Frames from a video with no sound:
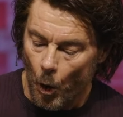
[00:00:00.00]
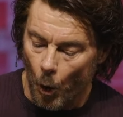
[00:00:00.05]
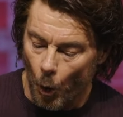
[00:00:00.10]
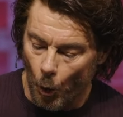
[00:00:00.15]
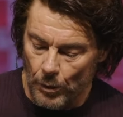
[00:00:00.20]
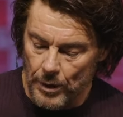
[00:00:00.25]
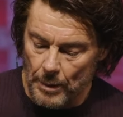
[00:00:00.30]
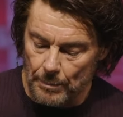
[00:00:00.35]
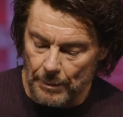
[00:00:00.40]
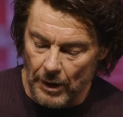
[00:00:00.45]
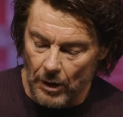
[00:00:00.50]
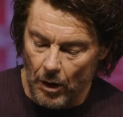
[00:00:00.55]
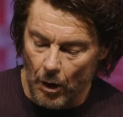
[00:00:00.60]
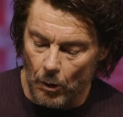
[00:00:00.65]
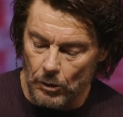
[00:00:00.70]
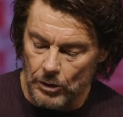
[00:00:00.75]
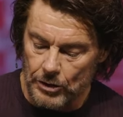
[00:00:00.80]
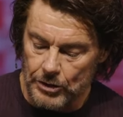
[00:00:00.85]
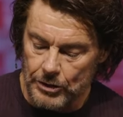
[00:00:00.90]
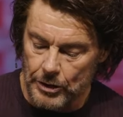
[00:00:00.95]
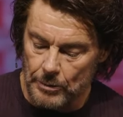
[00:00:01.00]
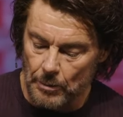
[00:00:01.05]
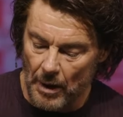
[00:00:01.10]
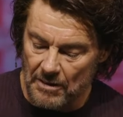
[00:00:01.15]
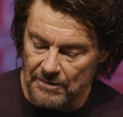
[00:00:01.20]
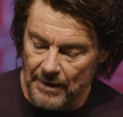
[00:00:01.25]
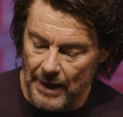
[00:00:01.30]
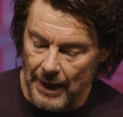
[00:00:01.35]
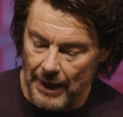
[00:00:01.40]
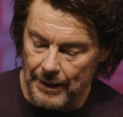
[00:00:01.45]
All that belongs to
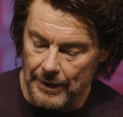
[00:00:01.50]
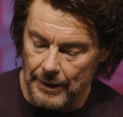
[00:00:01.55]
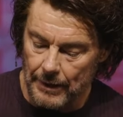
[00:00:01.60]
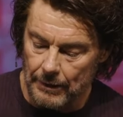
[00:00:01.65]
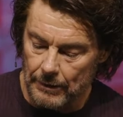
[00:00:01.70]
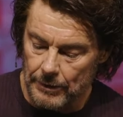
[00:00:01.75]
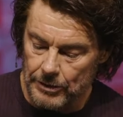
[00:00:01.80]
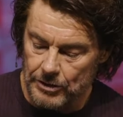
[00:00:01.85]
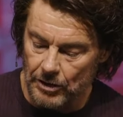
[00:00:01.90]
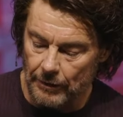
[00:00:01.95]
my Father,